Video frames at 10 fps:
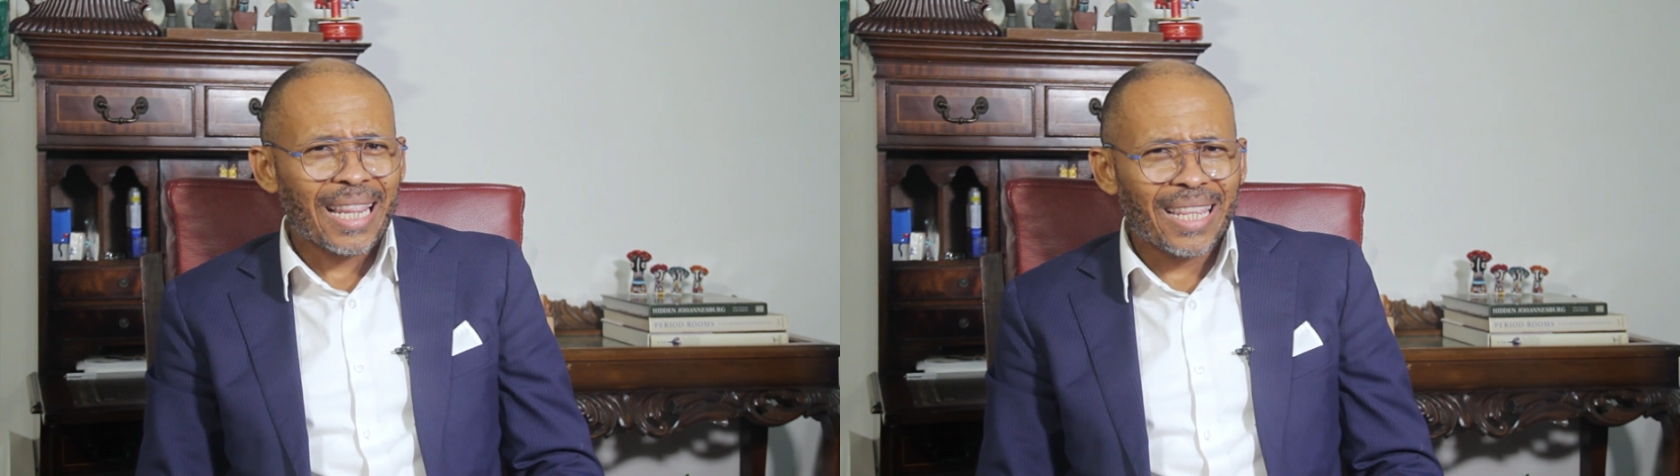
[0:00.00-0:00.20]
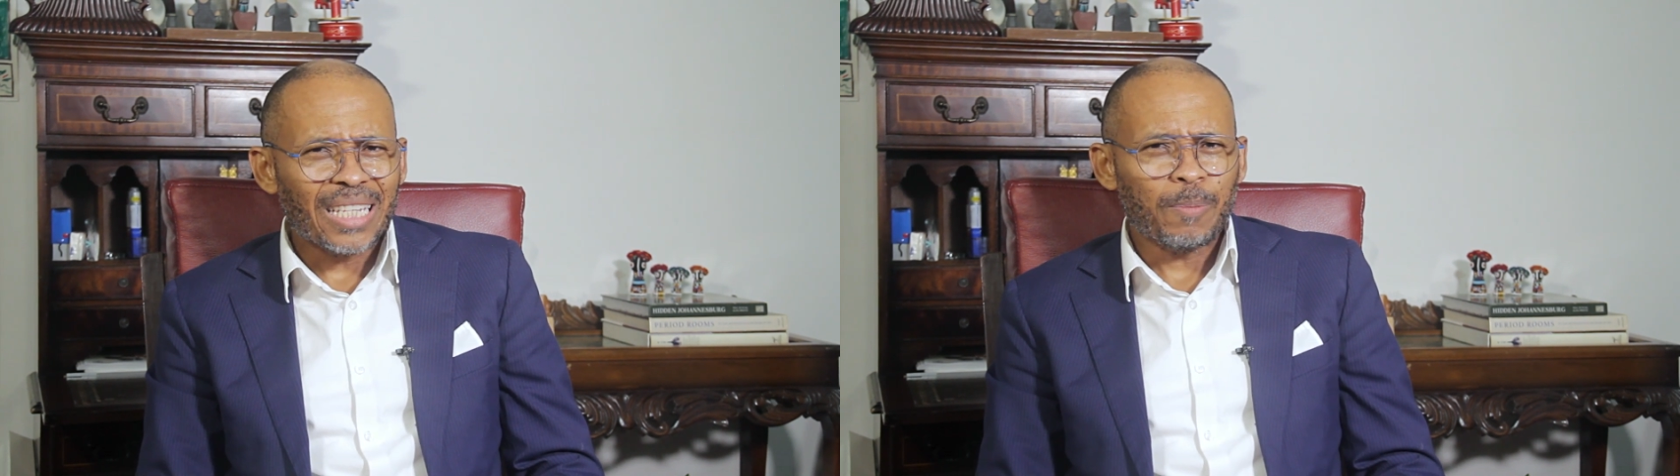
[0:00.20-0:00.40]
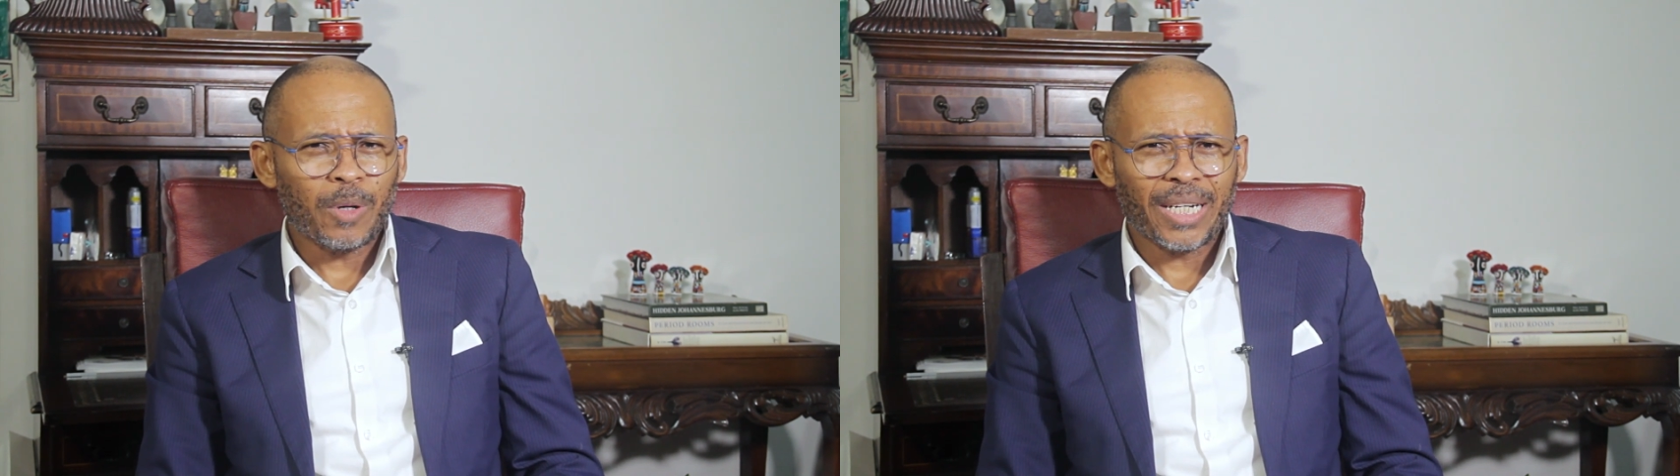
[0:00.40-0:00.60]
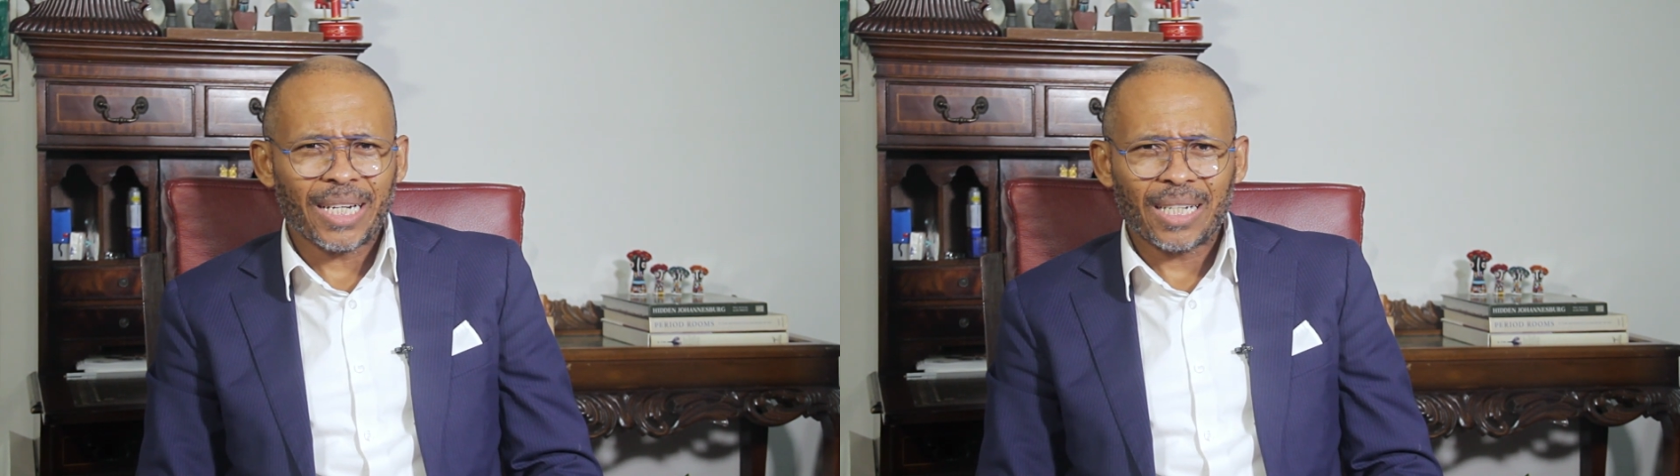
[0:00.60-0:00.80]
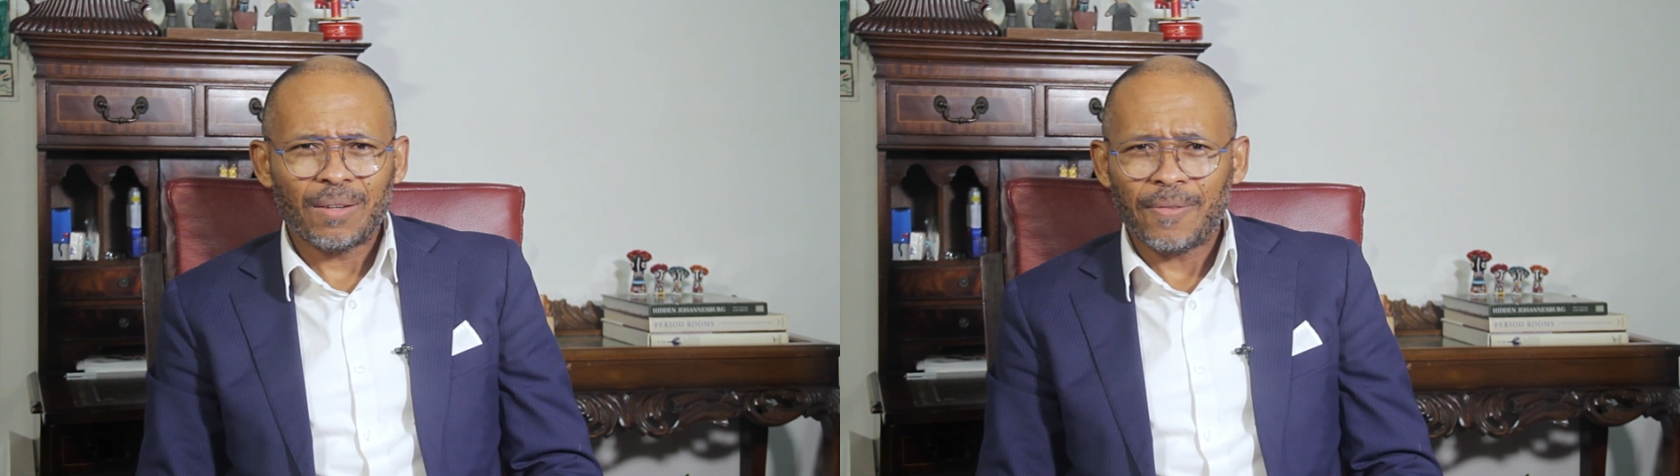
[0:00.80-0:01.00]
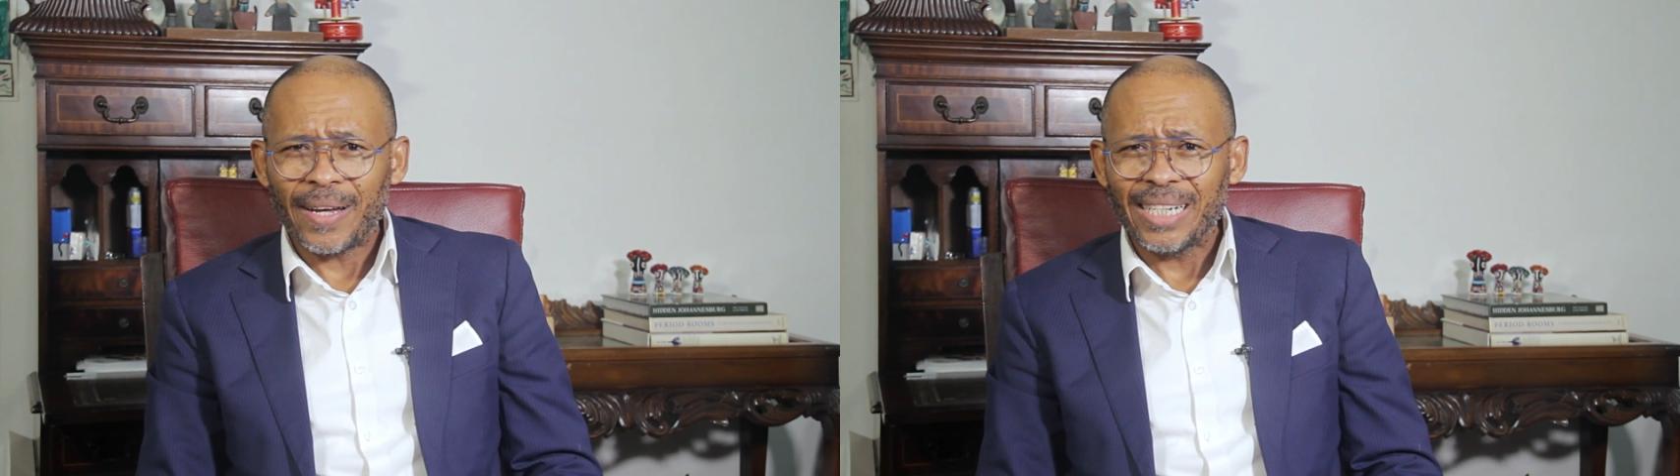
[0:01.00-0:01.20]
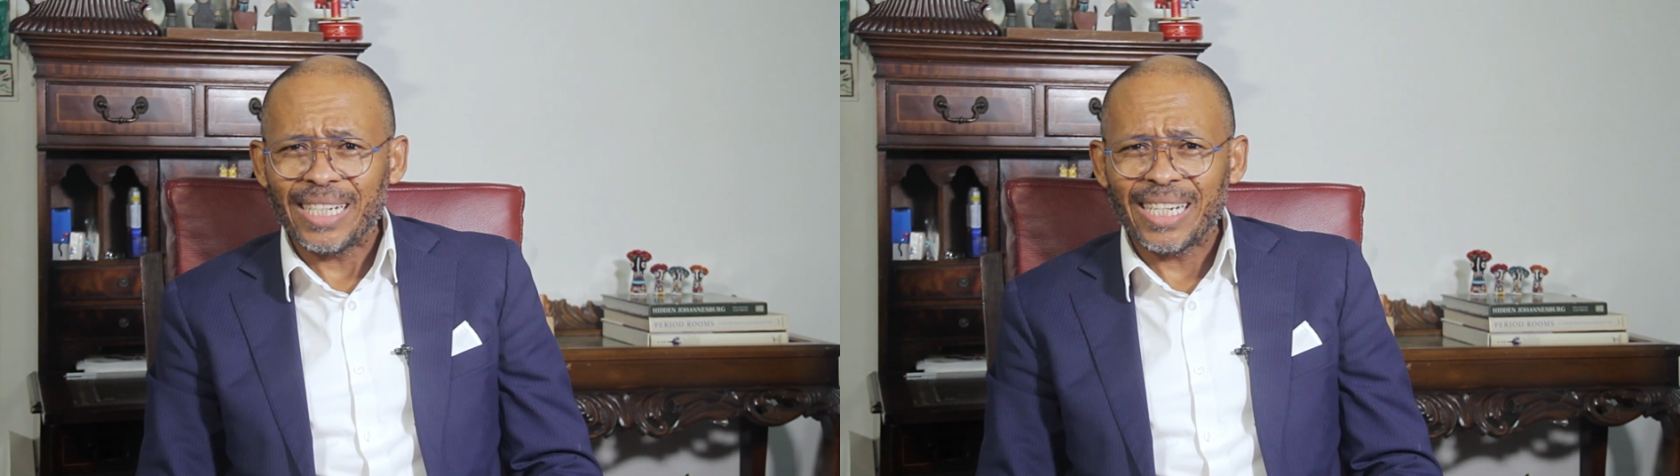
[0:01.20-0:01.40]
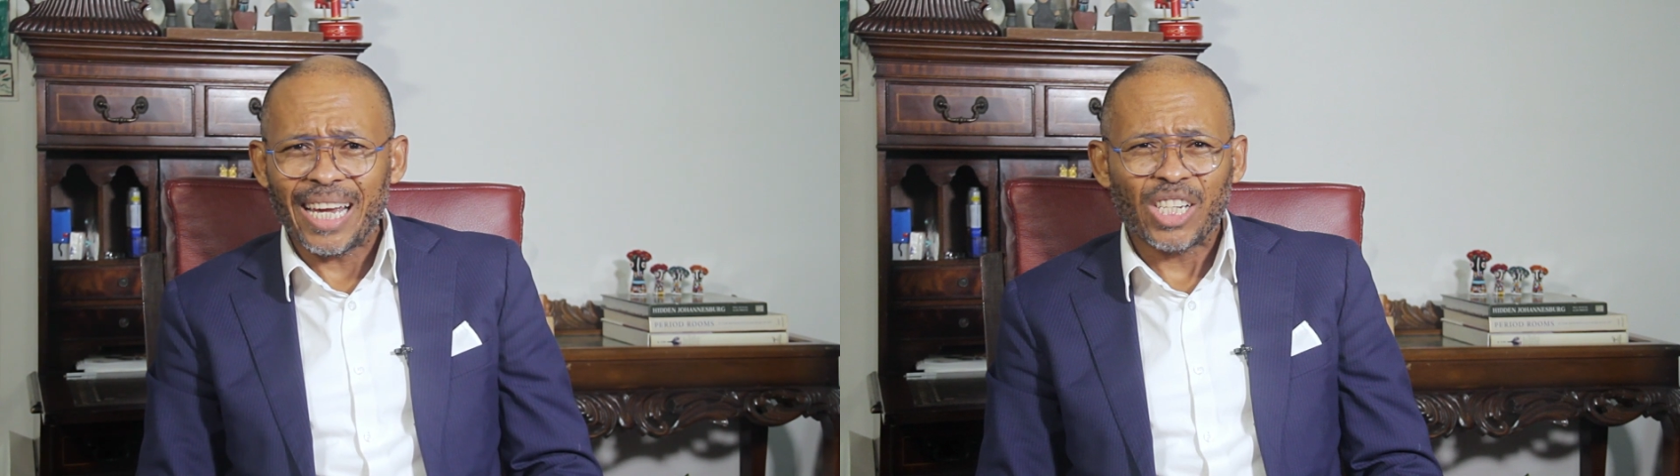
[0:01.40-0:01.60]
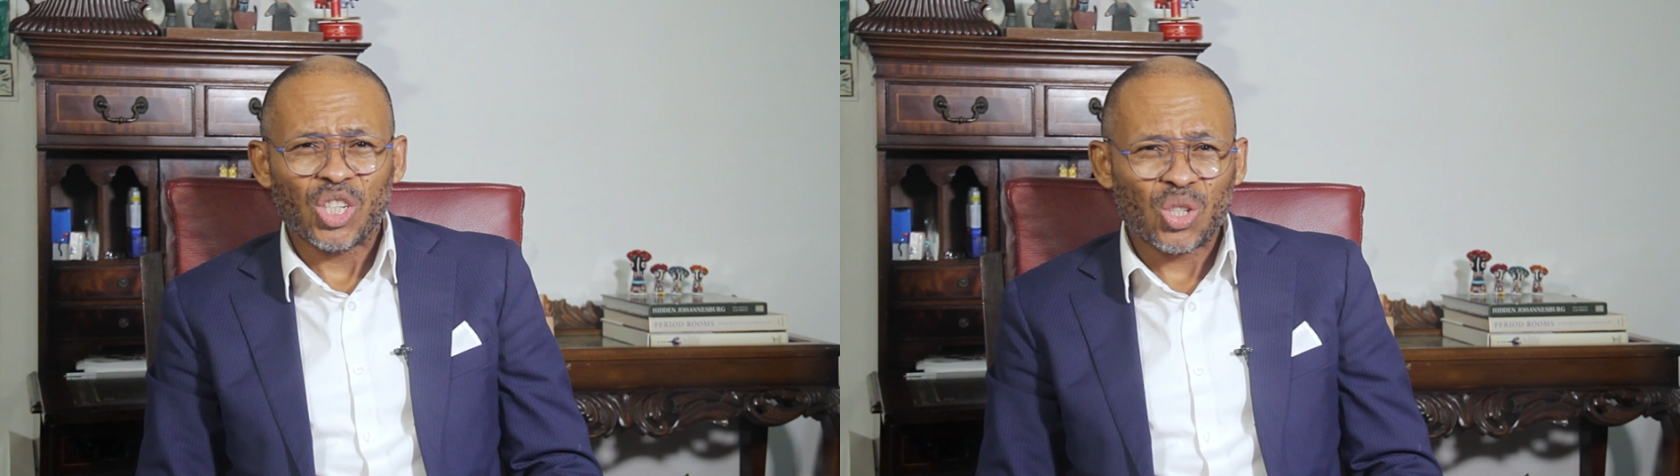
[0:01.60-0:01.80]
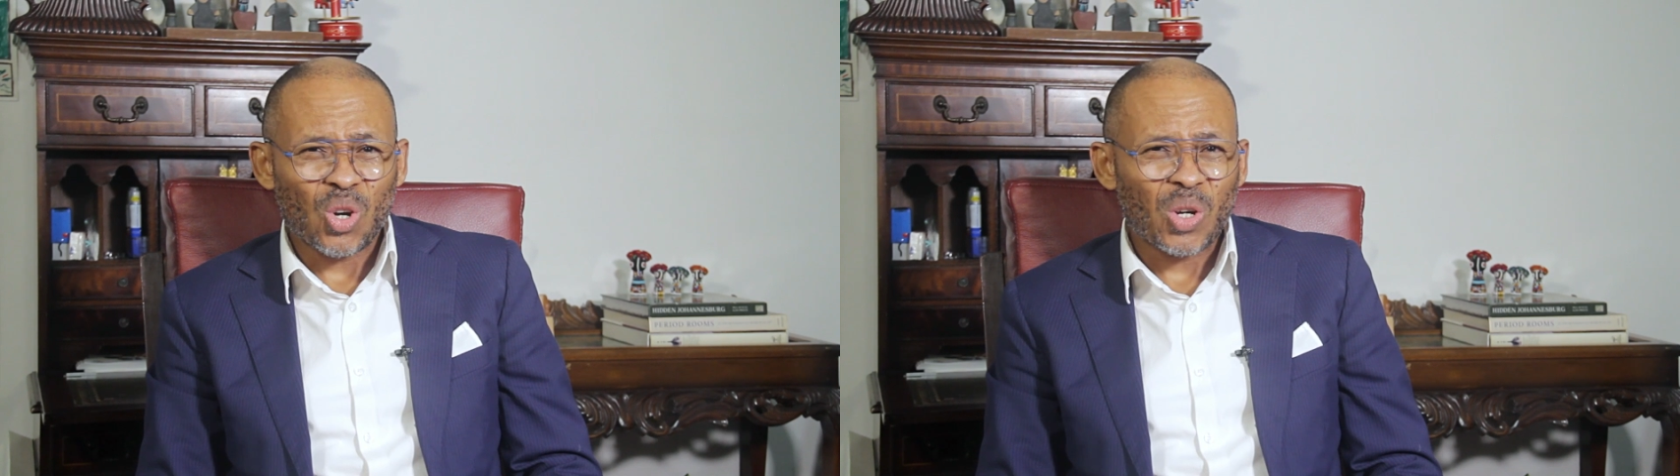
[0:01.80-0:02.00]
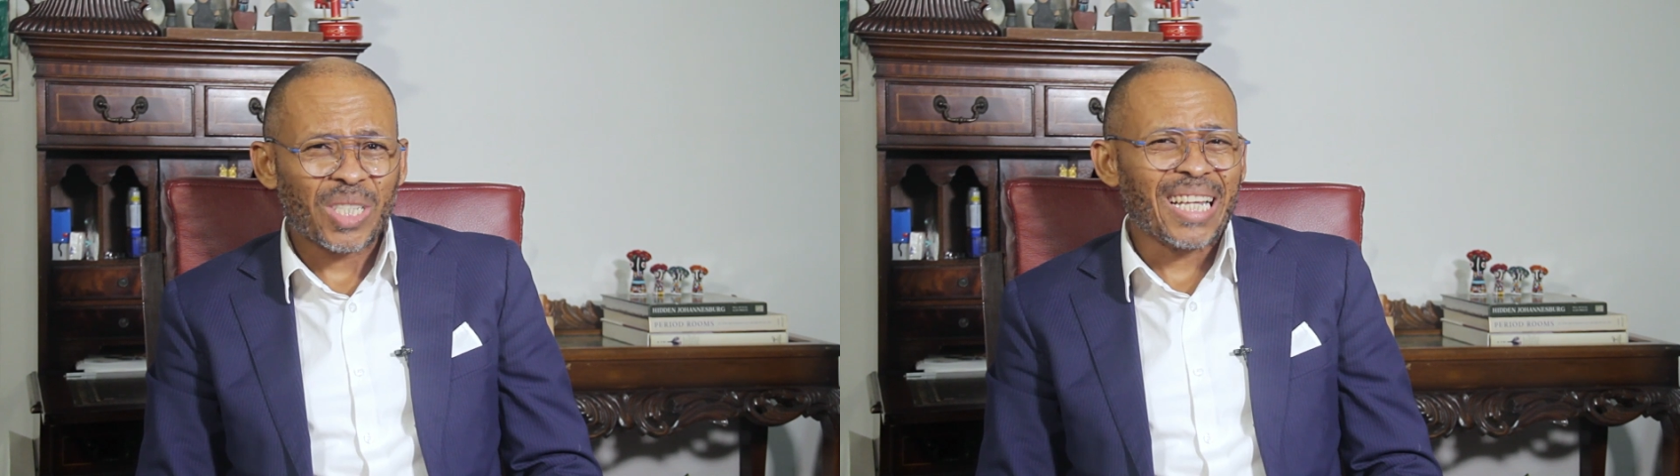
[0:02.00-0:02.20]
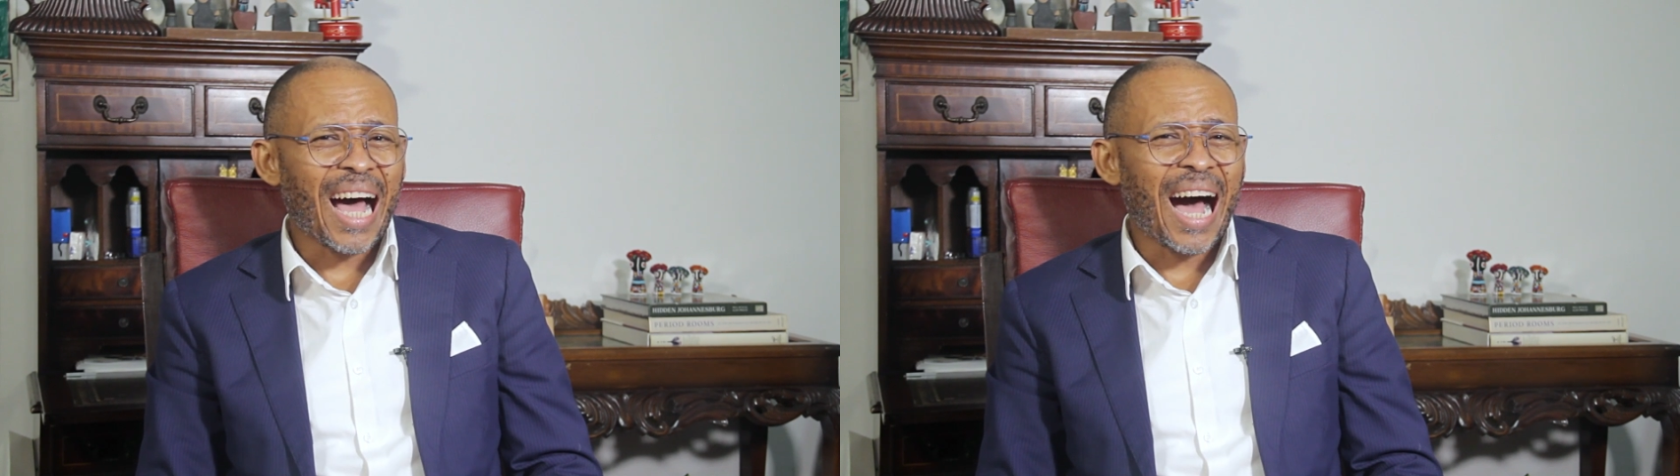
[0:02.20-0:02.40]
This protected funding ensures